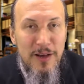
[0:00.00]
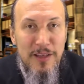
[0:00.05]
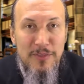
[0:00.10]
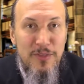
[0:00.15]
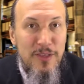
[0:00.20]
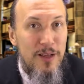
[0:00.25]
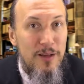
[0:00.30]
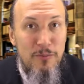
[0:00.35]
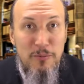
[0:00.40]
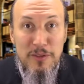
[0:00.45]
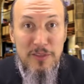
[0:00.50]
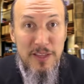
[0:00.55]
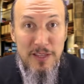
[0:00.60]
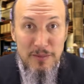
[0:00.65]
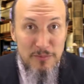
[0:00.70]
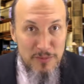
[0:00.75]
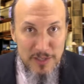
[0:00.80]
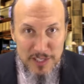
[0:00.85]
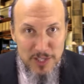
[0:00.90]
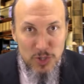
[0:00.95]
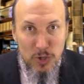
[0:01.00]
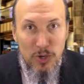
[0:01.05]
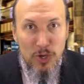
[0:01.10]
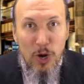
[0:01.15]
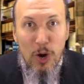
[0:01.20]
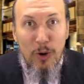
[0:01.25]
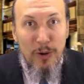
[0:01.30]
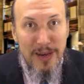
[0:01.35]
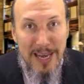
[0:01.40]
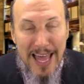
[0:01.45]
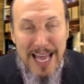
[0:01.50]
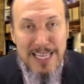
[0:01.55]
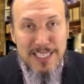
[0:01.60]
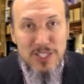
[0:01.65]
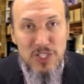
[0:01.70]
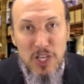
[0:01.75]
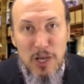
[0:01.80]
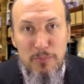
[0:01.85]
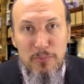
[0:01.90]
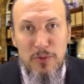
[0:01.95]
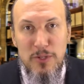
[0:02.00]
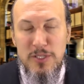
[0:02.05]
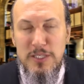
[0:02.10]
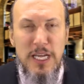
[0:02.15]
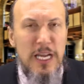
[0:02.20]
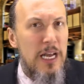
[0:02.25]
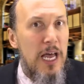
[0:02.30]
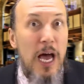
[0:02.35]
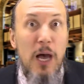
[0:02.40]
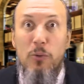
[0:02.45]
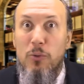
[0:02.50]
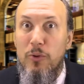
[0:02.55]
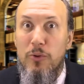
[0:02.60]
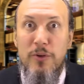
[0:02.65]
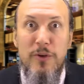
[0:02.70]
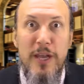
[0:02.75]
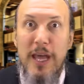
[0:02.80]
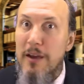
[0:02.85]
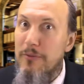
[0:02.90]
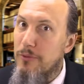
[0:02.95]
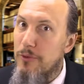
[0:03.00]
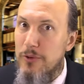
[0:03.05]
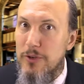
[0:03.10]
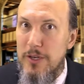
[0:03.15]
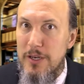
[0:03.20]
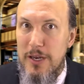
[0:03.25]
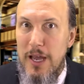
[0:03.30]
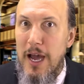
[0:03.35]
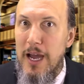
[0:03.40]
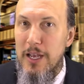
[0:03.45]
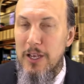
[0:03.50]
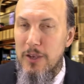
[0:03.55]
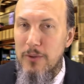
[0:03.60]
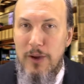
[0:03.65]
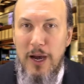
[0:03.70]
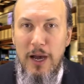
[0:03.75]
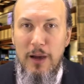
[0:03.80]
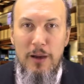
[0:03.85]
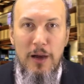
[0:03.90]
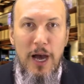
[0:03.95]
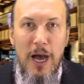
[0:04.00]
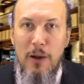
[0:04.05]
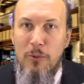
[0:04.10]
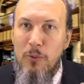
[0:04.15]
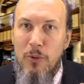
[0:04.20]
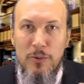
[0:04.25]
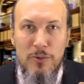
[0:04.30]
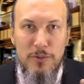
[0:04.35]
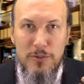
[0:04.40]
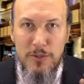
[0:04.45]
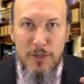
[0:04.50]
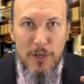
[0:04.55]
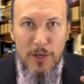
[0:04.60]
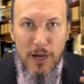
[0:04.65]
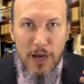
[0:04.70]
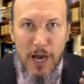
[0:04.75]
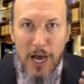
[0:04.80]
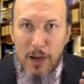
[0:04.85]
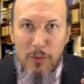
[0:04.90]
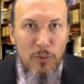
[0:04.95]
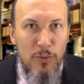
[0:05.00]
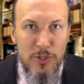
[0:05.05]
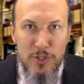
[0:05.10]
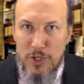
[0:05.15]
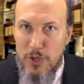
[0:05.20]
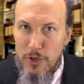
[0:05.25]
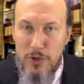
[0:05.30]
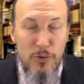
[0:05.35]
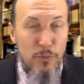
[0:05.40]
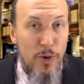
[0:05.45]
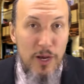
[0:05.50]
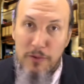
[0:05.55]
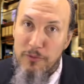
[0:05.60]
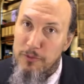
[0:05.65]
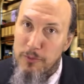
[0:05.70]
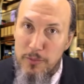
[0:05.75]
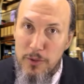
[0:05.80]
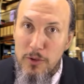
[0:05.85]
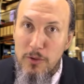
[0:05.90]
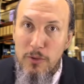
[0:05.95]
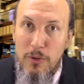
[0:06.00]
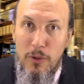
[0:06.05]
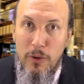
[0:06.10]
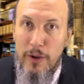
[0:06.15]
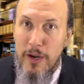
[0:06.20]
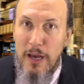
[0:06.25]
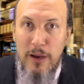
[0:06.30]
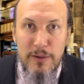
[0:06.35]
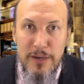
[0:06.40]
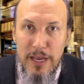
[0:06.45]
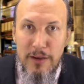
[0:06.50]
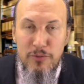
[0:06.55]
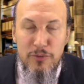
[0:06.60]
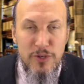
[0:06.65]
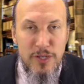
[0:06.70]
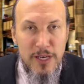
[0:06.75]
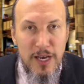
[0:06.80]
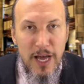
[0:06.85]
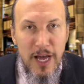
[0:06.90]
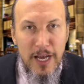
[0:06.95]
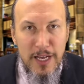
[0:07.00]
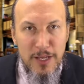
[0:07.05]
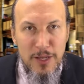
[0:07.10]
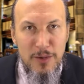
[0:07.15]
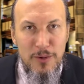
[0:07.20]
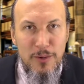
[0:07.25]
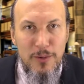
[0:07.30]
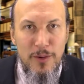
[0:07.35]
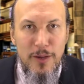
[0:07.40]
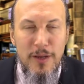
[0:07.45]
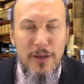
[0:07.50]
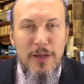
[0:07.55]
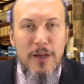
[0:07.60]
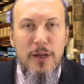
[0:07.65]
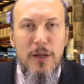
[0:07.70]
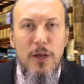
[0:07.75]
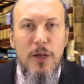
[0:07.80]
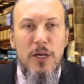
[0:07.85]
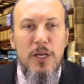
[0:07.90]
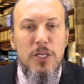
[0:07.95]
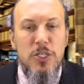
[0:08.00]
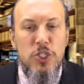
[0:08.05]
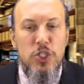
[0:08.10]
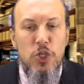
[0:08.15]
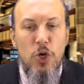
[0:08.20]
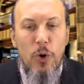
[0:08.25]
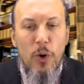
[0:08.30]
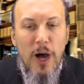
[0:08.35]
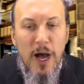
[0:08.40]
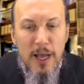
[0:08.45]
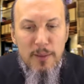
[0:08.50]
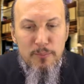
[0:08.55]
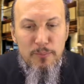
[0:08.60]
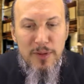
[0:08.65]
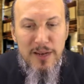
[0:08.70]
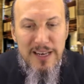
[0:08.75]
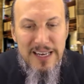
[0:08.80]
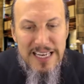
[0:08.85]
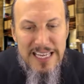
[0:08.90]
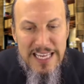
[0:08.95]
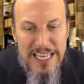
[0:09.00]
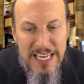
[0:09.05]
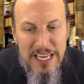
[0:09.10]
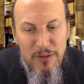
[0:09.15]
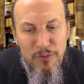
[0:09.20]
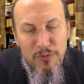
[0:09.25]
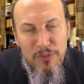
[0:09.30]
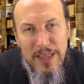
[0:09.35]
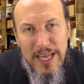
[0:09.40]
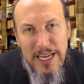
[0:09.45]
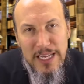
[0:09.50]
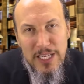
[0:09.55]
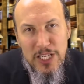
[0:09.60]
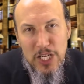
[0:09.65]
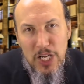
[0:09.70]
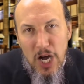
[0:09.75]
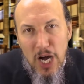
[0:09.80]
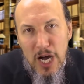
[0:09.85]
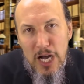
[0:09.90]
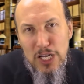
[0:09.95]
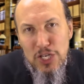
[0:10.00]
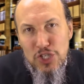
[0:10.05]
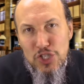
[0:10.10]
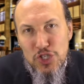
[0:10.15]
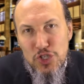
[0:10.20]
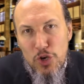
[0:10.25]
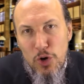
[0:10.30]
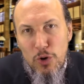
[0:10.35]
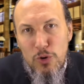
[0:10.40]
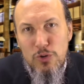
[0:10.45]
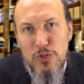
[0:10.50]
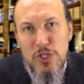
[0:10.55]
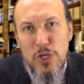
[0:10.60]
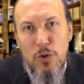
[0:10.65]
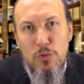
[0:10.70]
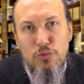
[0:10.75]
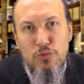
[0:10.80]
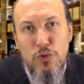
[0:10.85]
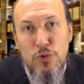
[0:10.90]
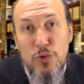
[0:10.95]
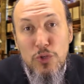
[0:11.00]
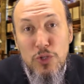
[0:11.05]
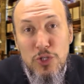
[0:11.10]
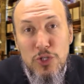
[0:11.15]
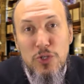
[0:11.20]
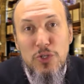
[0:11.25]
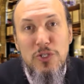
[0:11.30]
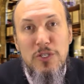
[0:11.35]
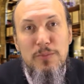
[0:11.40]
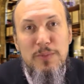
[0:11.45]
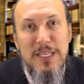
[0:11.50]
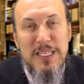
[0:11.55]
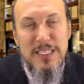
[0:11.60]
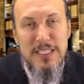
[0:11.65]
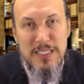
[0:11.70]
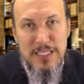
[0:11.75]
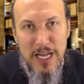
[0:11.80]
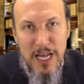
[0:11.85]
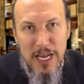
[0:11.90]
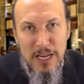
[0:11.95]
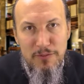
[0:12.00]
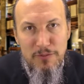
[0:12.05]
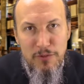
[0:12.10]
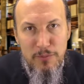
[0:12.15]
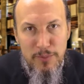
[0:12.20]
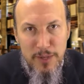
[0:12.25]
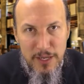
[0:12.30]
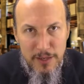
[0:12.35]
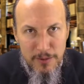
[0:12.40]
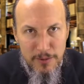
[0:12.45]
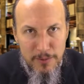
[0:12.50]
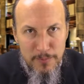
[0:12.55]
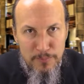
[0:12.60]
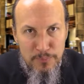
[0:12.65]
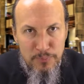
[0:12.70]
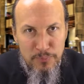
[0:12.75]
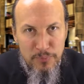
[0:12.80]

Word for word: at the, with the so-called Last Supper saying, I will never deny you. I, I won't, I won't turn away from you, Lord. I'll never deny you. So I believe that God chose a rooster to be a sign for Peter